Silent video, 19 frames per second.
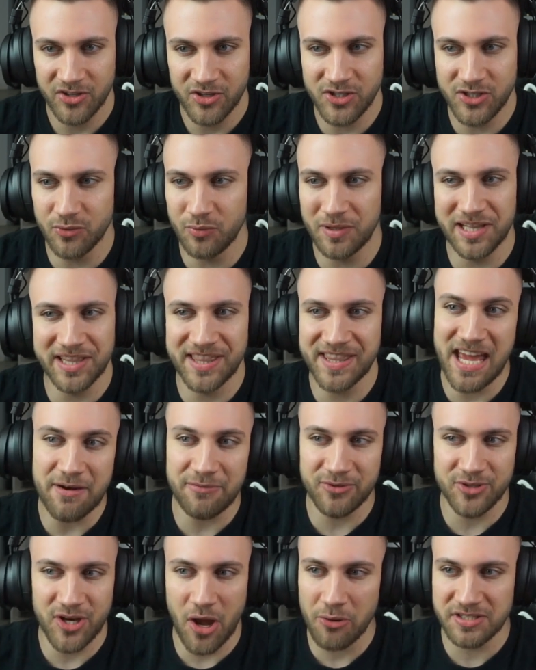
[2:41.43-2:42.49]
You will never
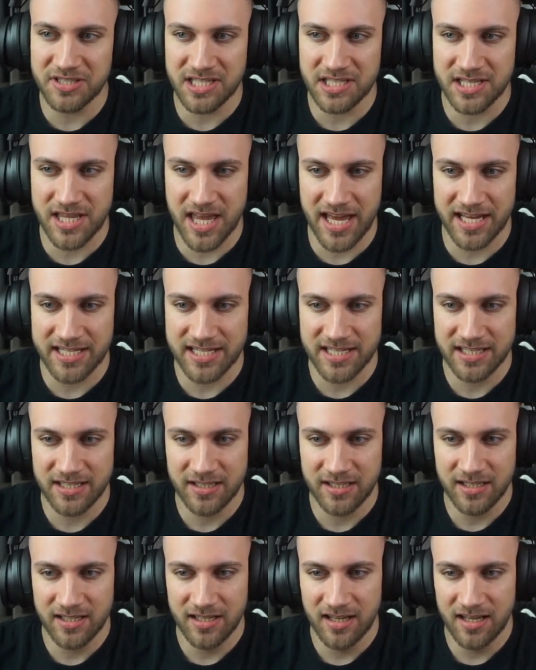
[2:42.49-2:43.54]
notice that.
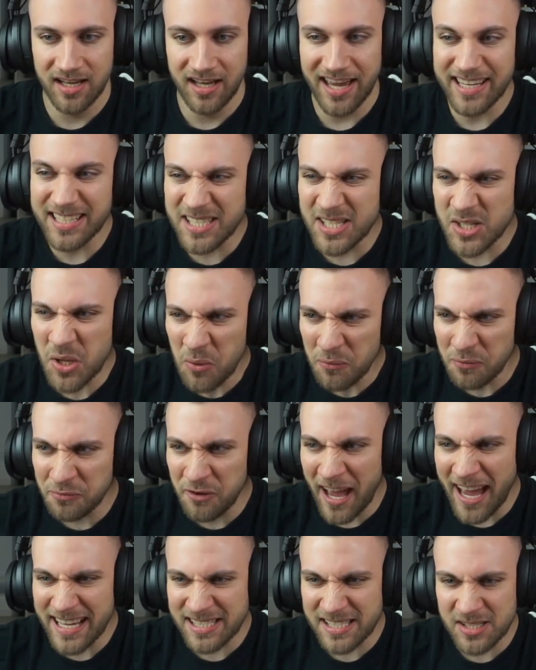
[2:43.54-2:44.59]
It's so
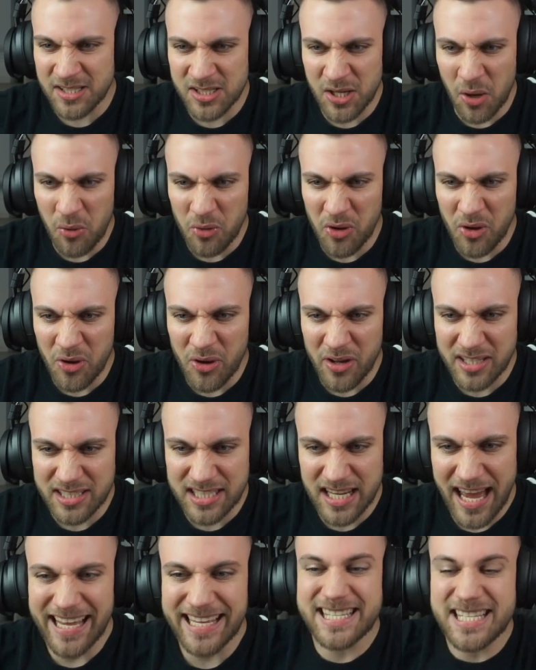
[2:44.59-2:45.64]
fast, so good.
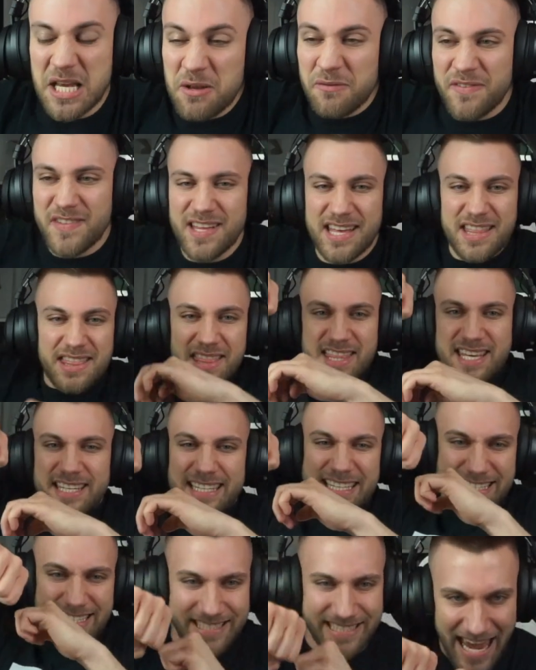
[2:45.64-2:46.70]
It's even in
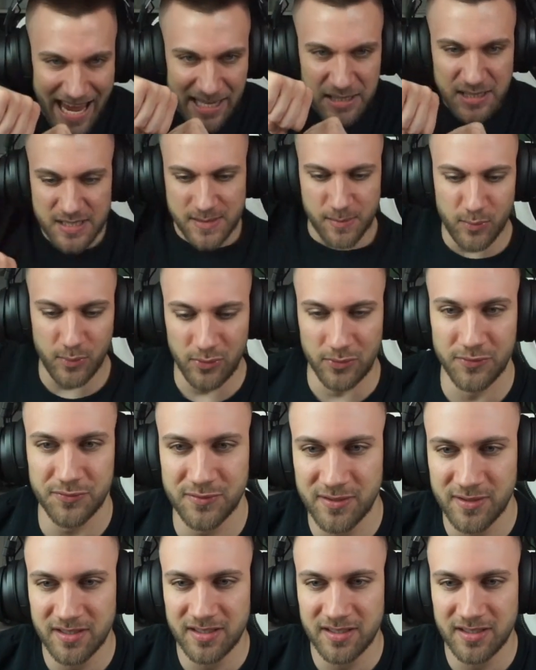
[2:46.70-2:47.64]
the dance move.